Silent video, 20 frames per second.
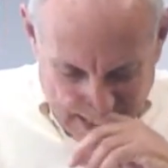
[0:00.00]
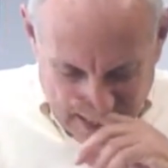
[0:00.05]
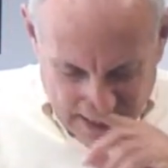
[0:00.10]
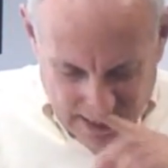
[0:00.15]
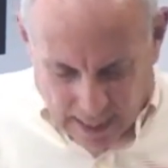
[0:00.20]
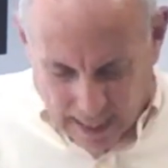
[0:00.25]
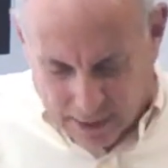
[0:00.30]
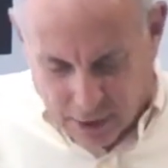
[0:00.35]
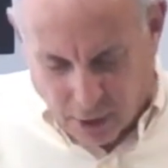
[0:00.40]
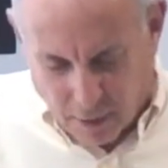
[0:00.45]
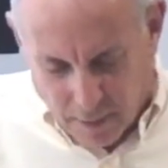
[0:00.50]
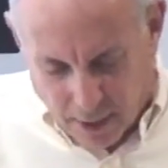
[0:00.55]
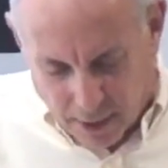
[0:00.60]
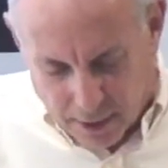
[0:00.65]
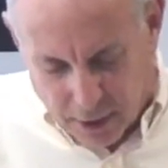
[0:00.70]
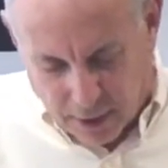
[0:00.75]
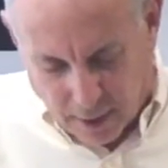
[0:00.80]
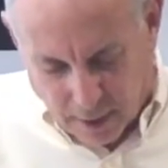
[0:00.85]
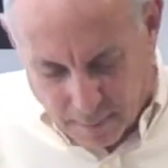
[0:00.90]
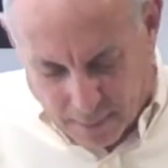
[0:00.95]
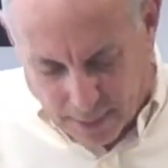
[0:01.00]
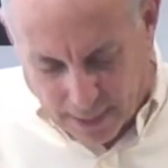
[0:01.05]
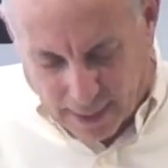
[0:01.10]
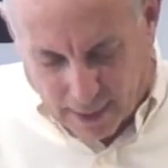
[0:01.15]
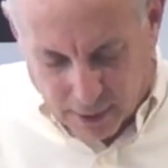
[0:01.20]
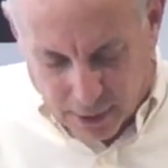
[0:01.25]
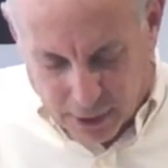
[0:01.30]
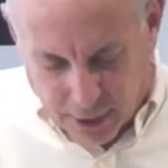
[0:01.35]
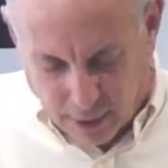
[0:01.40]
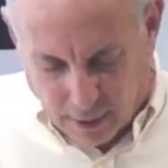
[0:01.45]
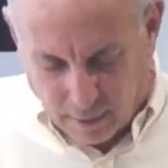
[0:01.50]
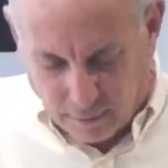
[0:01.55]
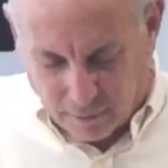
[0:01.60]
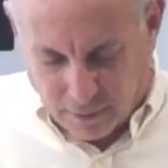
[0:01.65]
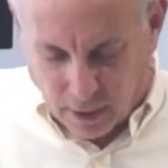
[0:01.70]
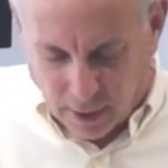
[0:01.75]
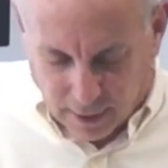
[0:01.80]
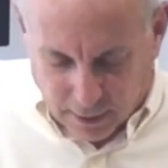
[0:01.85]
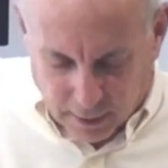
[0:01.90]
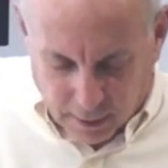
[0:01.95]
It's not so much the comparison of
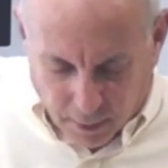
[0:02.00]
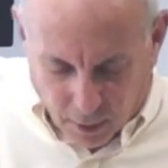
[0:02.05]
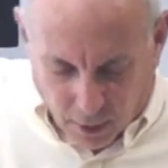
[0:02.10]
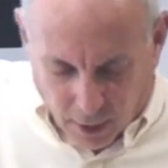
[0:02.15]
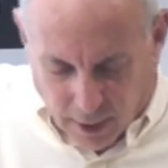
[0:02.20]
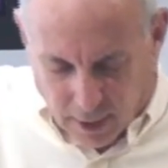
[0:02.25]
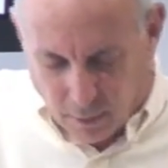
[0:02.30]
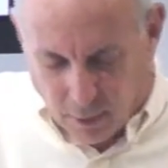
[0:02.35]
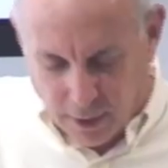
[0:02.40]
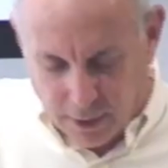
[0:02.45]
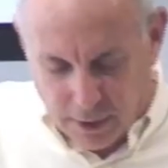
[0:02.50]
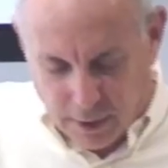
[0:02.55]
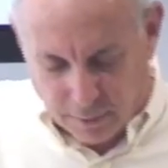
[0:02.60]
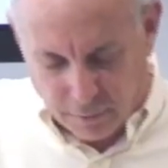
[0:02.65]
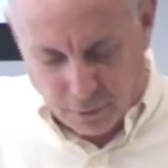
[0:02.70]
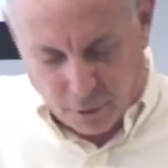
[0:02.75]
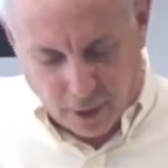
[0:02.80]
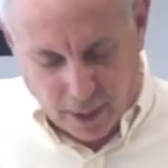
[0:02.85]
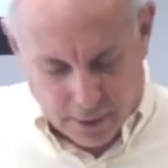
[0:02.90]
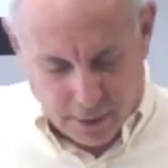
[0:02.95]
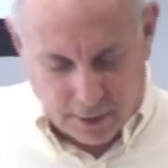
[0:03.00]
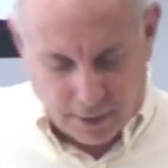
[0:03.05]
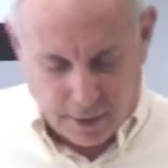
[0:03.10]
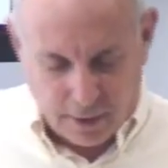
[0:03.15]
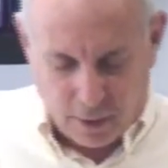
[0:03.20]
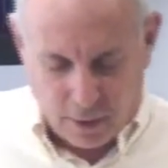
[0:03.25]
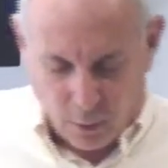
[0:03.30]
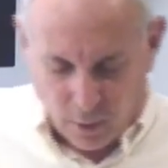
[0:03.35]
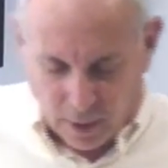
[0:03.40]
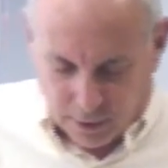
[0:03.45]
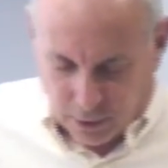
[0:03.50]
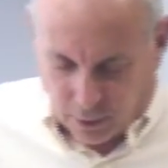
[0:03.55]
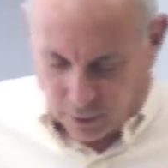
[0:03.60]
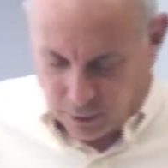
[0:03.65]
collective bargaining rights in France to the U.S.